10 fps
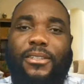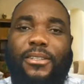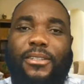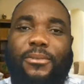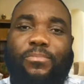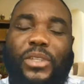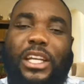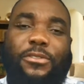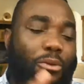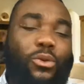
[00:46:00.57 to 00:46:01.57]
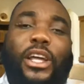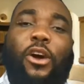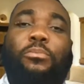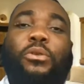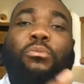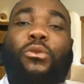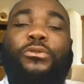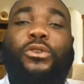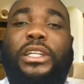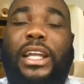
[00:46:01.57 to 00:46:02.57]
If that would help you move to the
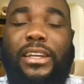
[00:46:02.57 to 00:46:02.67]
next